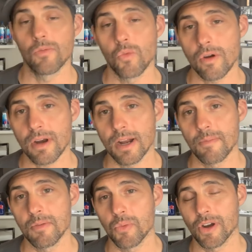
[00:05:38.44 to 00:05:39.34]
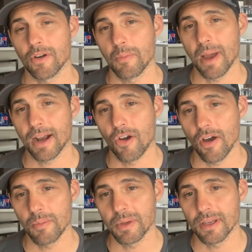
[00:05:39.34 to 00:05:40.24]
homework, and I'm going to bring her
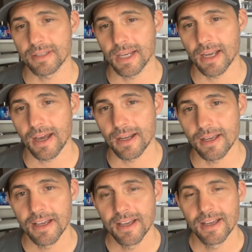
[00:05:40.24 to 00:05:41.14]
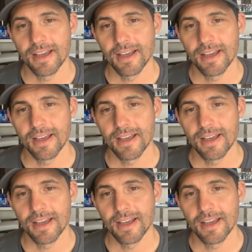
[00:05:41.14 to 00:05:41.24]
back on because I kind of